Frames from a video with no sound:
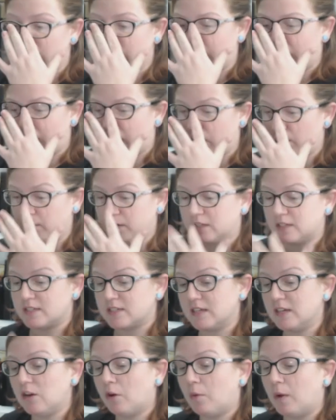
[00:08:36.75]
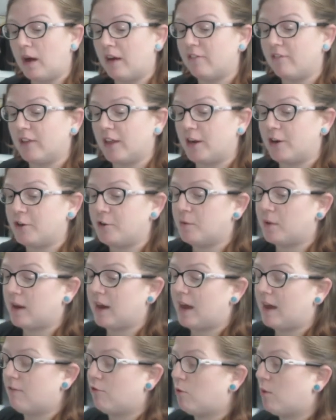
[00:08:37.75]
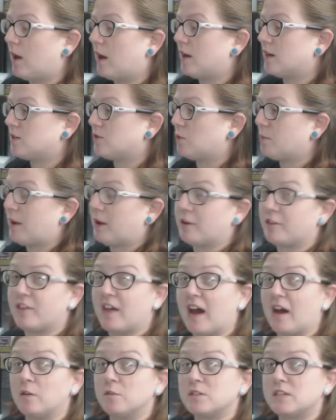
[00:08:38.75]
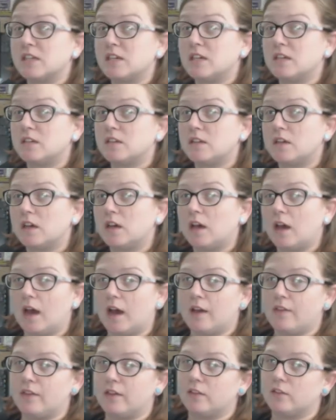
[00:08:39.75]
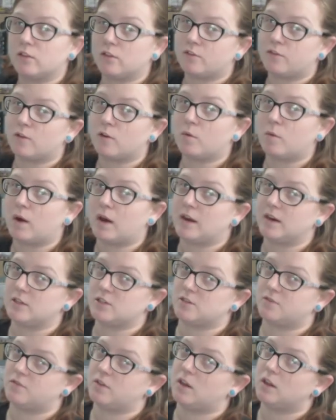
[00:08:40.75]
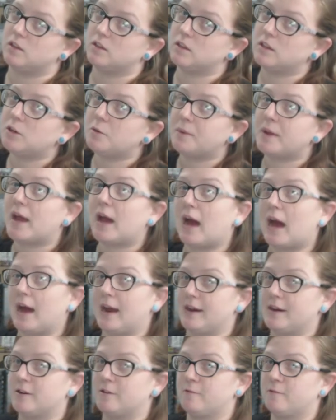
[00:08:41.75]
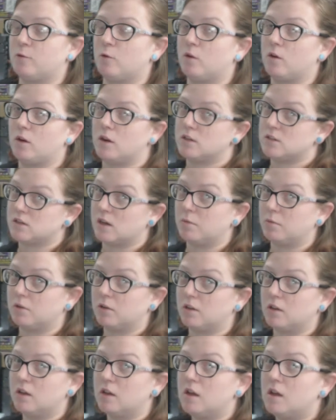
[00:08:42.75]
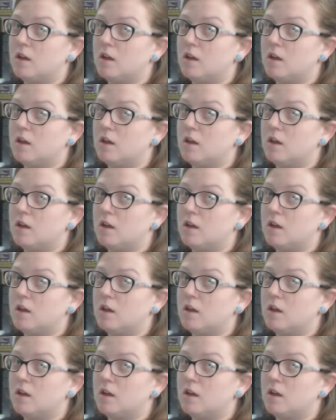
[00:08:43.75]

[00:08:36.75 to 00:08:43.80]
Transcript: Uh, with a single waffle iron, you want to have a wattage of about a thousand, and then look for a wattage of a little bit higher for a double.